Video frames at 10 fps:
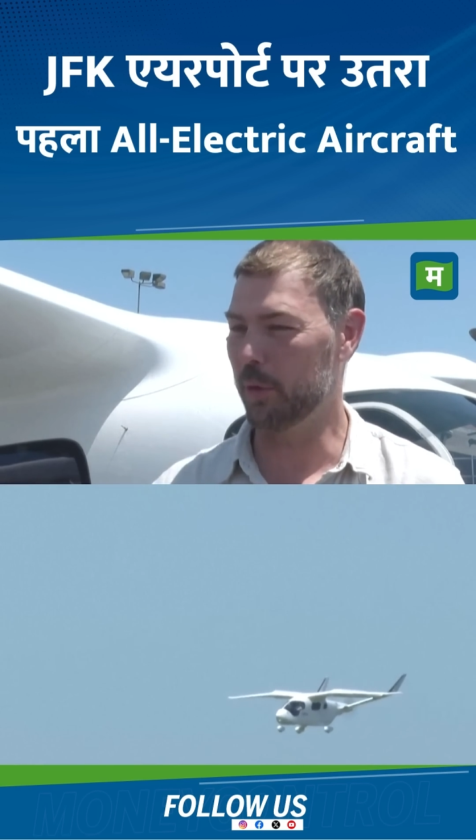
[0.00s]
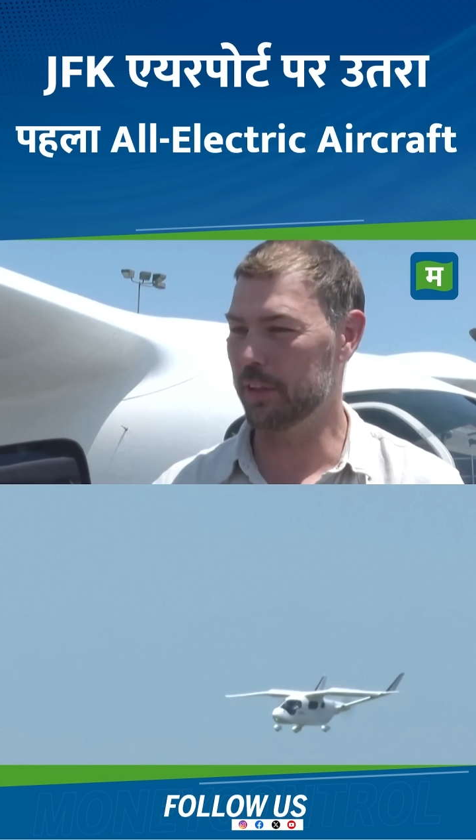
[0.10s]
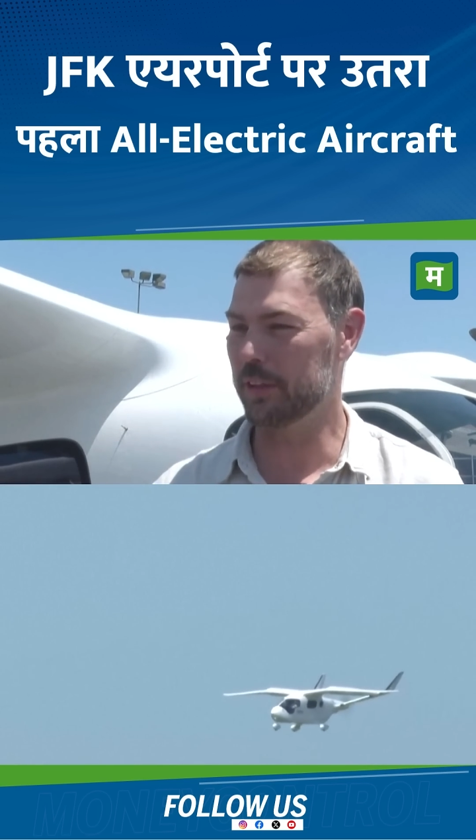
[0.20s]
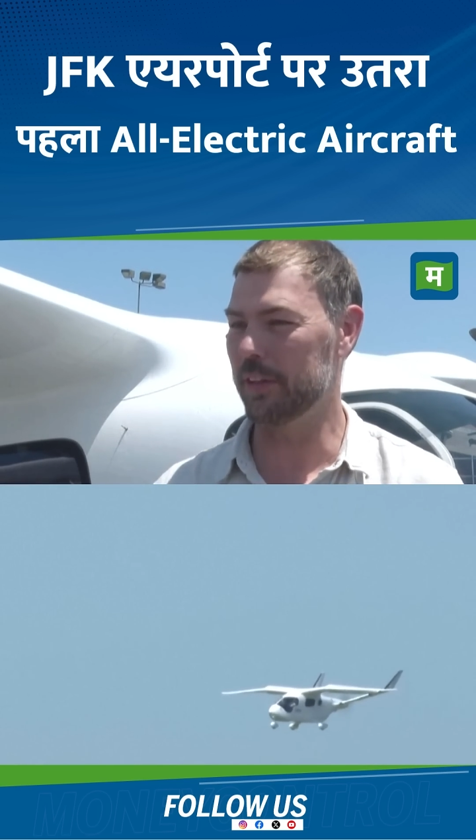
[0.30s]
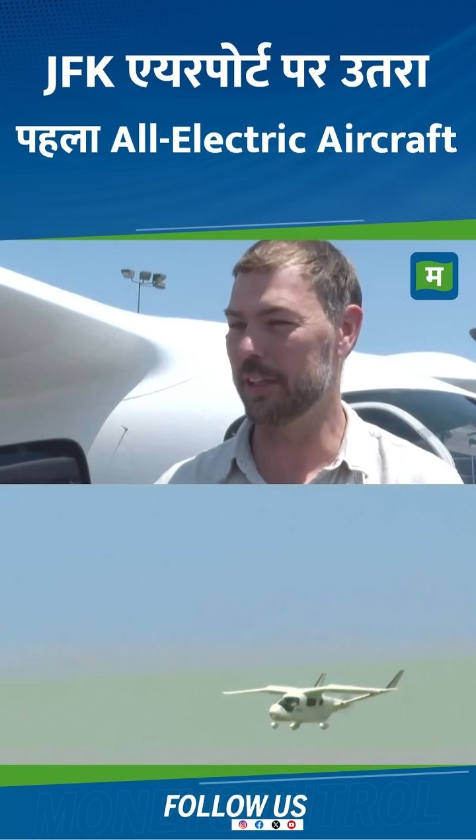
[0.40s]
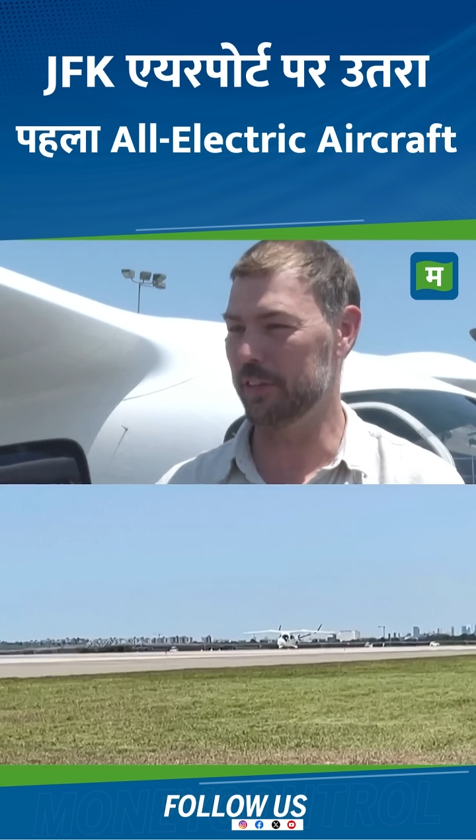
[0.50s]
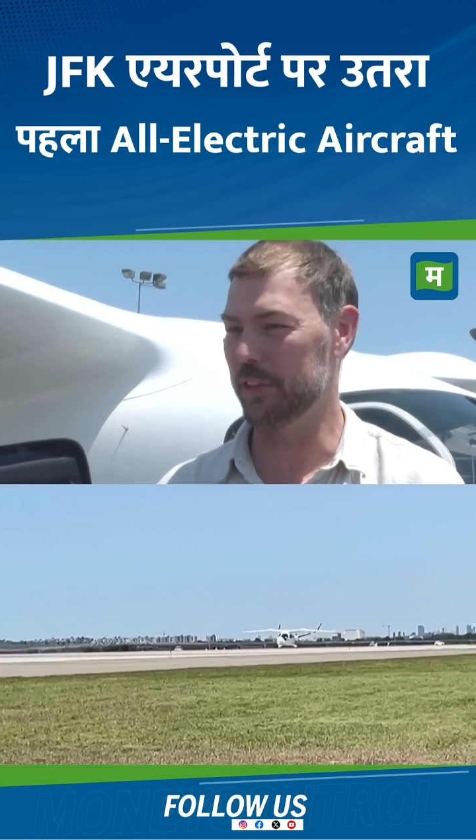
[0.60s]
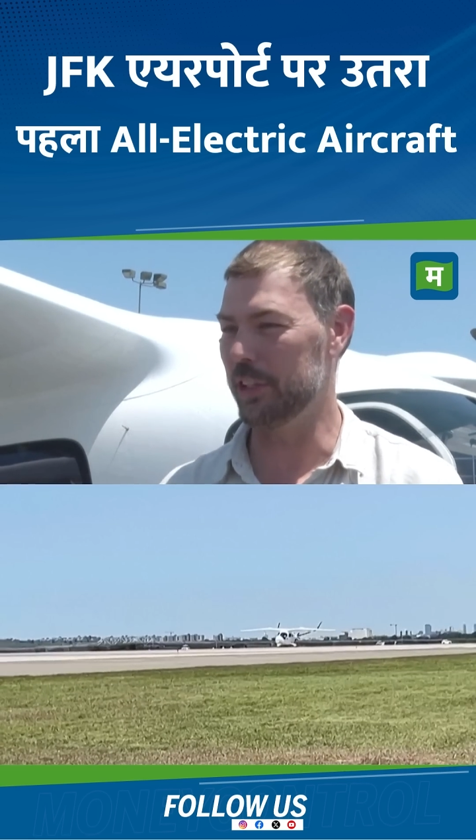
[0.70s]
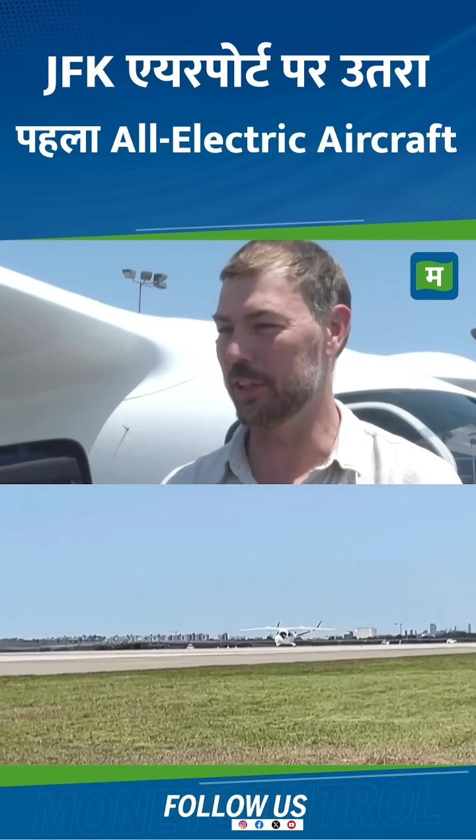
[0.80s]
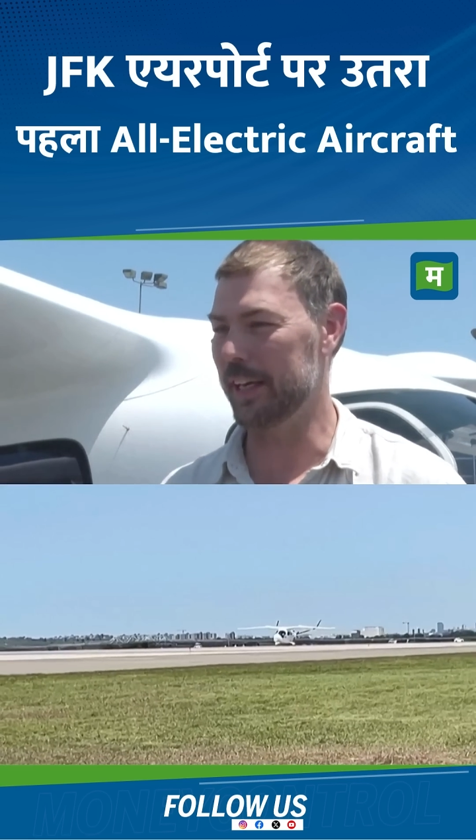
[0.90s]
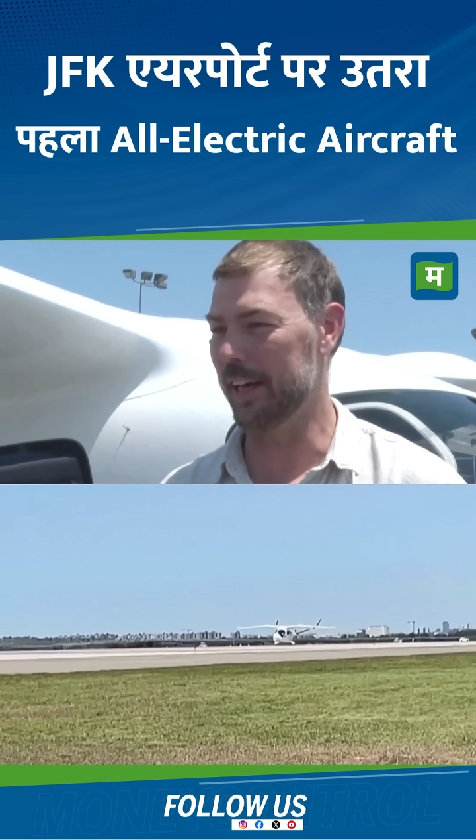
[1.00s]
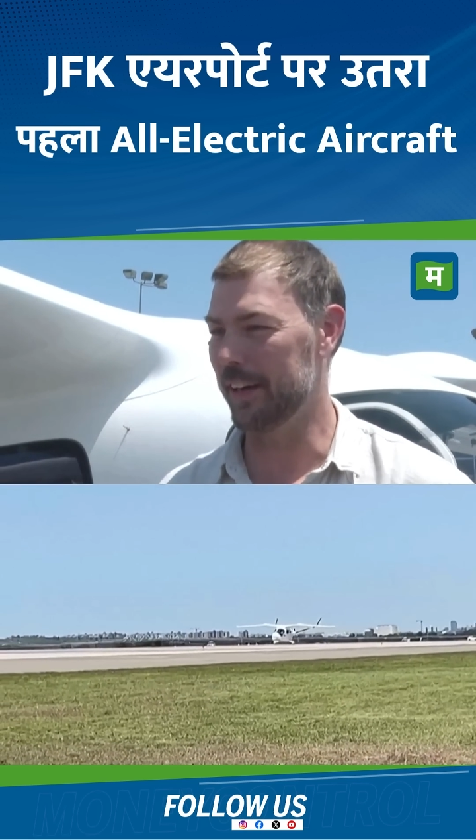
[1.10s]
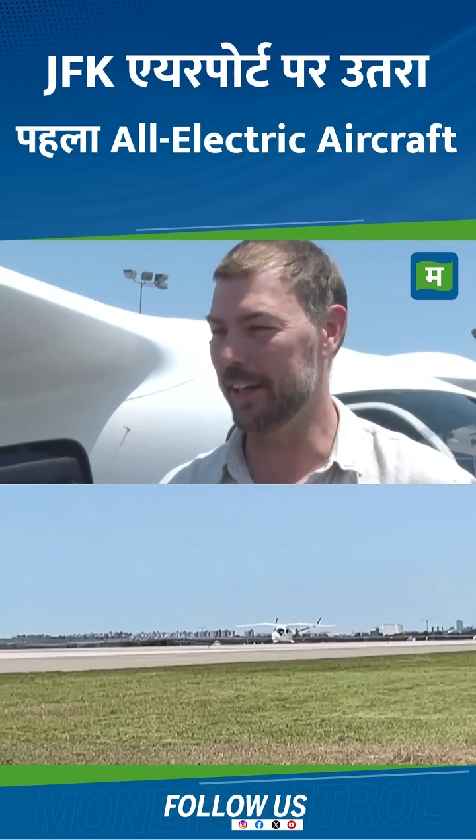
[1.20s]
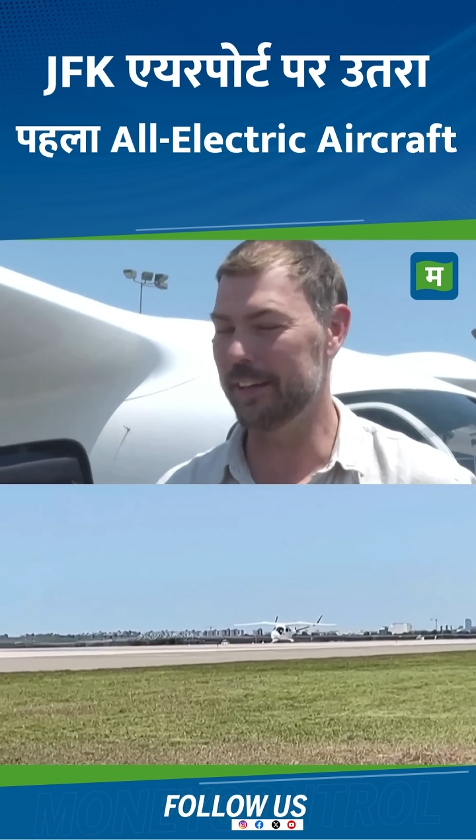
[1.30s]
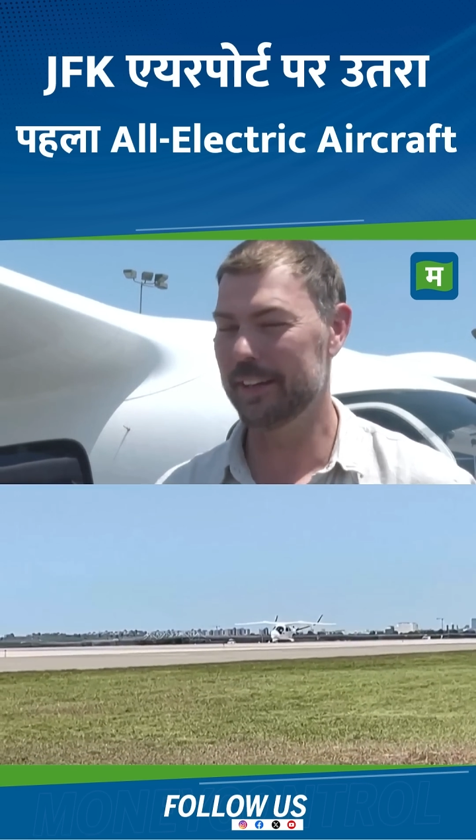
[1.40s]
Port Authority for the New York
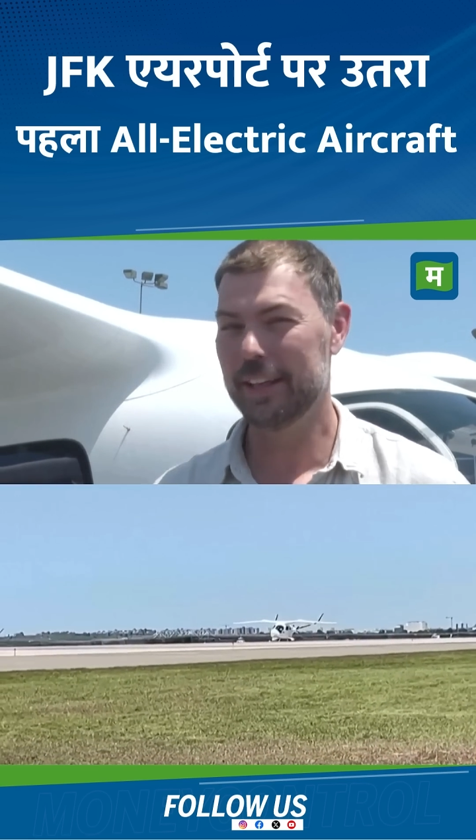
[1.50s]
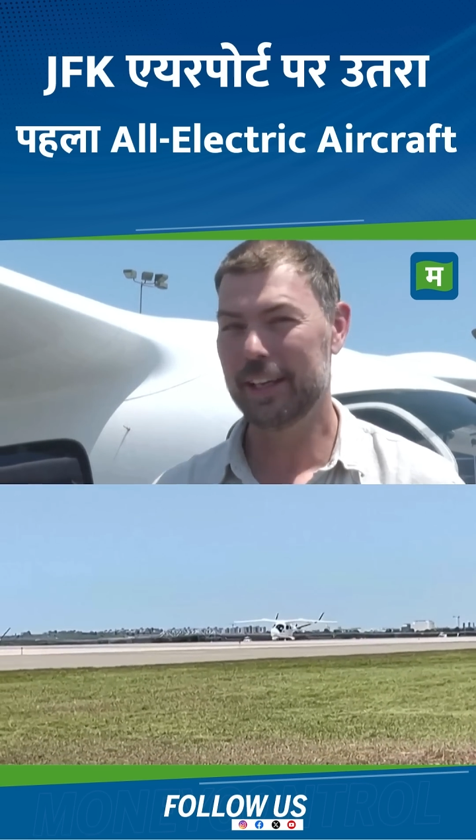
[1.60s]
area.